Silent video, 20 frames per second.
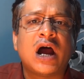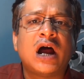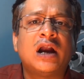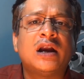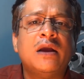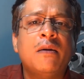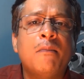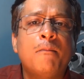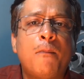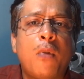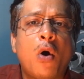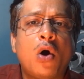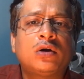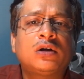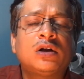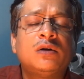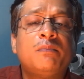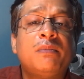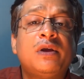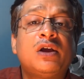are
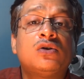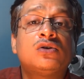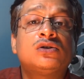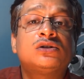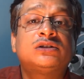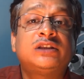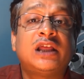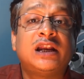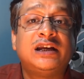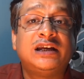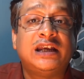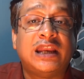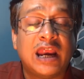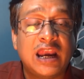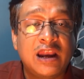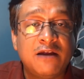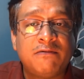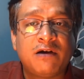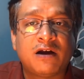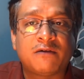important because they
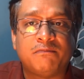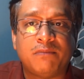deliver